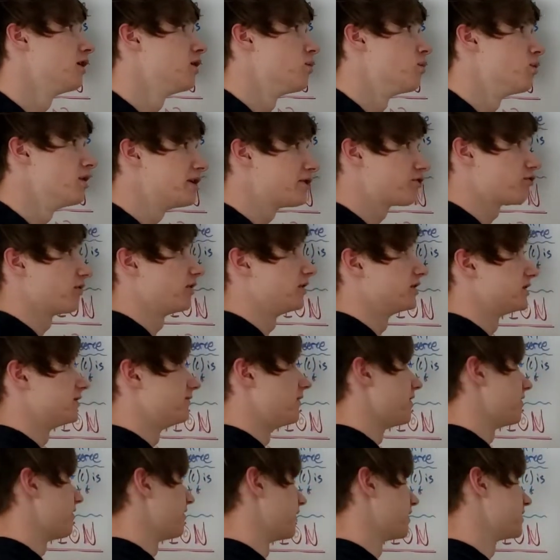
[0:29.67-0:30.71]
One is
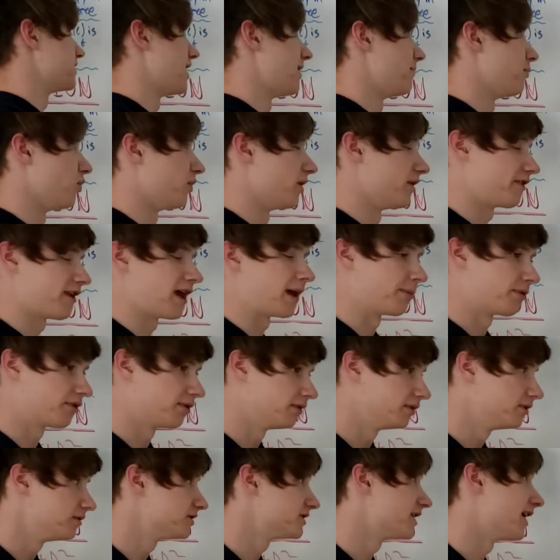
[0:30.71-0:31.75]
relativistic time and one is
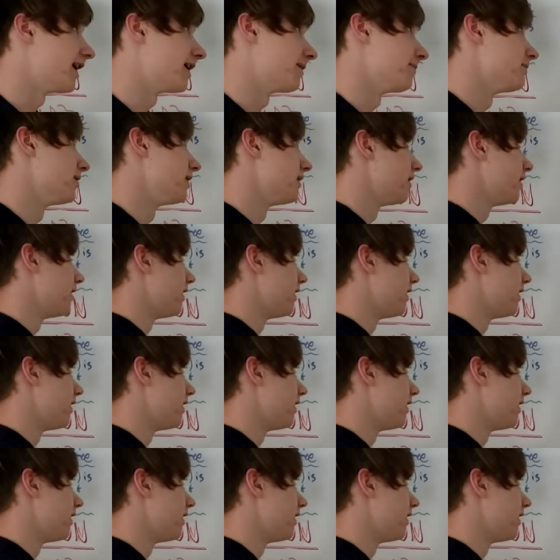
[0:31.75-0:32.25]
absolute time.